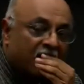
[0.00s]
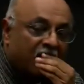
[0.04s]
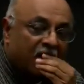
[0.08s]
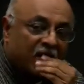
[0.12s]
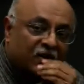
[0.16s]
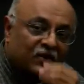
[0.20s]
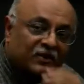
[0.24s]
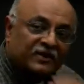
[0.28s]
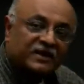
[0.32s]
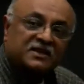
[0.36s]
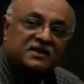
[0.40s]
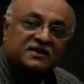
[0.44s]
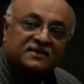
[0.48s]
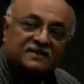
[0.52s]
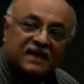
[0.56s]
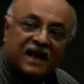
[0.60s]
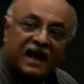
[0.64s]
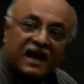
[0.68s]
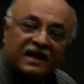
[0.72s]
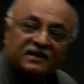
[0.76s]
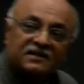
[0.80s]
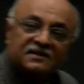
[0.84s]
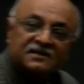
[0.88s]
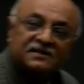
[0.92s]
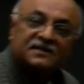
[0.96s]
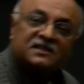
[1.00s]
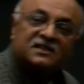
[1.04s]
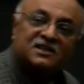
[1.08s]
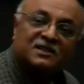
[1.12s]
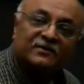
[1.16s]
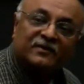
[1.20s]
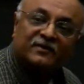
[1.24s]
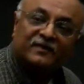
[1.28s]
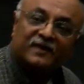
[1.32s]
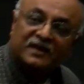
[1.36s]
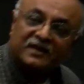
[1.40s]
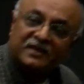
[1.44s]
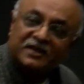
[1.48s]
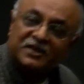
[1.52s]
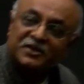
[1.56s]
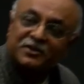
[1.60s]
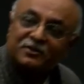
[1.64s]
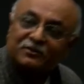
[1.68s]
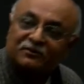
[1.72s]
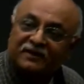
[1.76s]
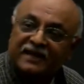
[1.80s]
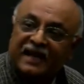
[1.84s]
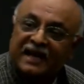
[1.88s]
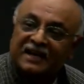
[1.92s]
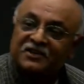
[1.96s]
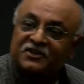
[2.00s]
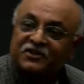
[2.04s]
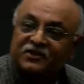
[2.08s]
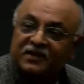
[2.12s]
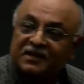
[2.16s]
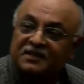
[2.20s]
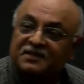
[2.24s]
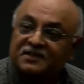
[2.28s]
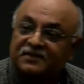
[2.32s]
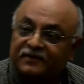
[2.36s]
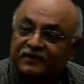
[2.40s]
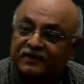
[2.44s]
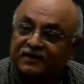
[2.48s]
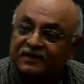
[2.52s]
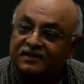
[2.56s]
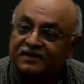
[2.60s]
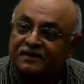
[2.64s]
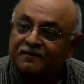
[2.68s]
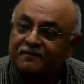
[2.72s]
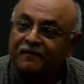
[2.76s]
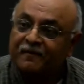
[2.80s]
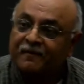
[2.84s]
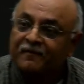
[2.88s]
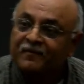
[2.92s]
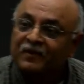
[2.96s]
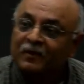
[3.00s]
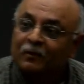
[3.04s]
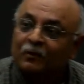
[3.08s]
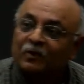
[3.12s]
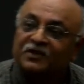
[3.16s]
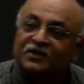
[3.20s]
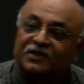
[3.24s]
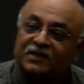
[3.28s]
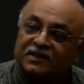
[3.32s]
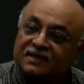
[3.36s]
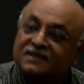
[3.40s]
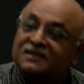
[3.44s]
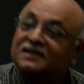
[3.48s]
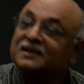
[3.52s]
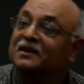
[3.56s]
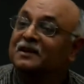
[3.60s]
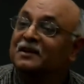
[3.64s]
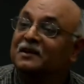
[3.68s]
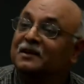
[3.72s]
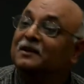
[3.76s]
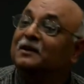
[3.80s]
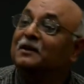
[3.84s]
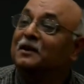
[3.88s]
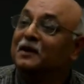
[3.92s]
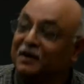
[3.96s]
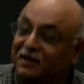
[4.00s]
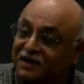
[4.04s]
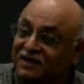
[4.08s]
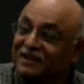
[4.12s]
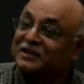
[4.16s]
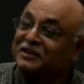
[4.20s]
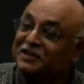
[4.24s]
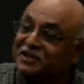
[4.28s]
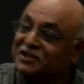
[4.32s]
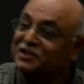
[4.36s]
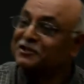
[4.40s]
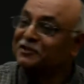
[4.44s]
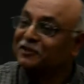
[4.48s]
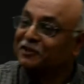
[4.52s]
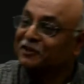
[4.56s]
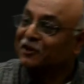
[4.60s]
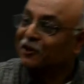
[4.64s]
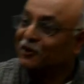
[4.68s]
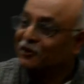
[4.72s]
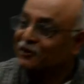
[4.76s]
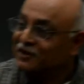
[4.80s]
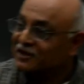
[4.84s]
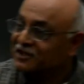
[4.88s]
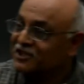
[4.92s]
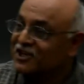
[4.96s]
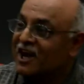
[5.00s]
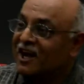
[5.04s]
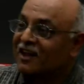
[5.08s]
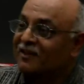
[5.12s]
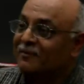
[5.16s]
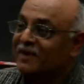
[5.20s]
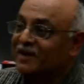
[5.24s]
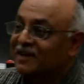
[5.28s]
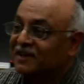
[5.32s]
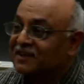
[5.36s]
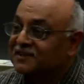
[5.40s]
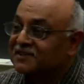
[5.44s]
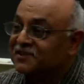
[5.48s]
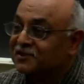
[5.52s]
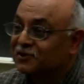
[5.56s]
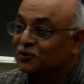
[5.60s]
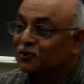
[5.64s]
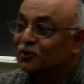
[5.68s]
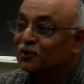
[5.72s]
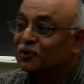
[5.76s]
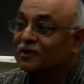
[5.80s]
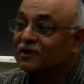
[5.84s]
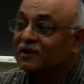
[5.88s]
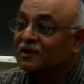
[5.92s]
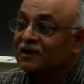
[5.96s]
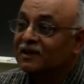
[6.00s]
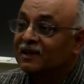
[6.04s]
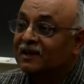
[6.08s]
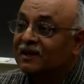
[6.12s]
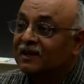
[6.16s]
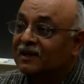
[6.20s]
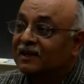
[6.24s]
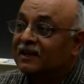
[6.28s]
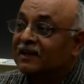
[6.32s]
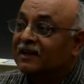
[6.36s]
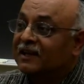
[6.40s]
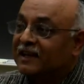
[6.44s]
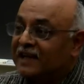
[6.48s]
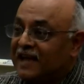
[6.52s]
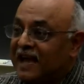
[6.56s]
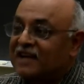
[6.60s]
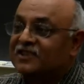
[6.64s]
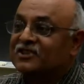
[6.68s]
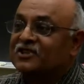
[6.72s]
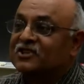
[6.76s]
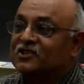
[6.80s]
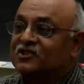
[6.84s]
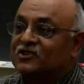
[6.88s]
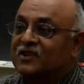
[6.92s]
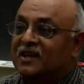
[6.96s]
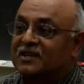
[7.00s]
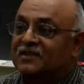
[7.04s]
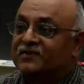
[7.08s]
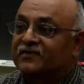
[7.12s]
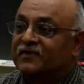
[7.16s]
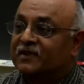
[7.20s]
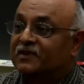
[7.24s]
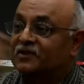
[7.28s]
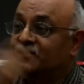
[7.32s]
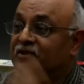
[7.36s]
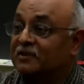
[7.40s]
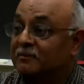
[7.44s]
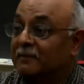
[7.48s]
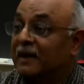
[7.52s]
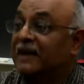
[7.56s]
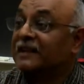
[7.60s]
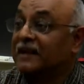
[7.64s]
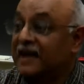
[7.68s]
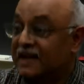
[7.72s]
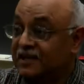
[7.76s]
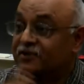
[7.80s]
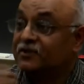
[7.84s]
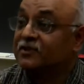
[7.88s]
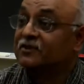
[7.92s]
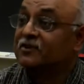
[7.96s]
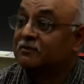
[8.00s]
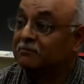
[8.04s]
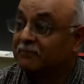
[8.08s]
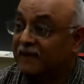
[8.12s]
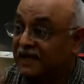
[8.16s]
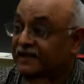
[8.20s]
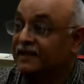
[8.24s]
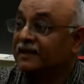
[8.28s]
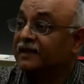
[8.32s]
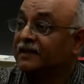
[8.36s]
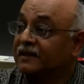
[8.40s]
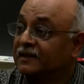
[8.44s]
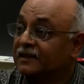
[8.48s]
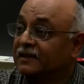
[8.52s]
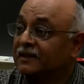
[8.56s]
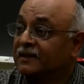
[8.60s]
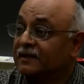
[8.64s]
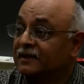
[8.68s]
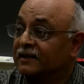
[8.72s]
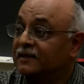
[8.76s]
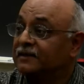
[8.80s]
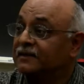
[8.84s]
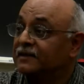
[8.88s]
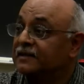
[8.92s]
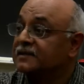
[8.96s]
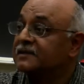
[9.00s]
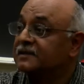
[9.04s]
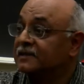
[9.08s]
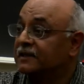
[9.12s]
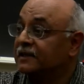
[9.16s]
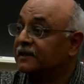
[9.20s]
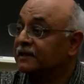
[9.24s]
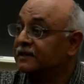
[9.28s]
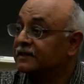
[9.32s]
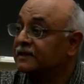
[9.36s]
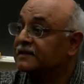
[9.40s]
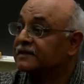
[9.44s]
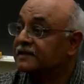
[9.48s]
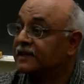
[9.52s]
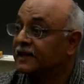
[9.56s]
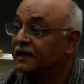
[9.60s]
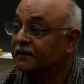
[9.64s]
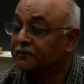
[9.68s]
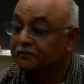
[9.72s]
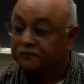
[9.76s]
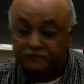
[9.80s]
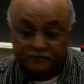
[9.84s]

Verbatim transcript: So they designed a system of conditional cash transfers, which is conditional on the child being in school. Cash is transferred to the mother, actually to the mother in this, uh, in this setting.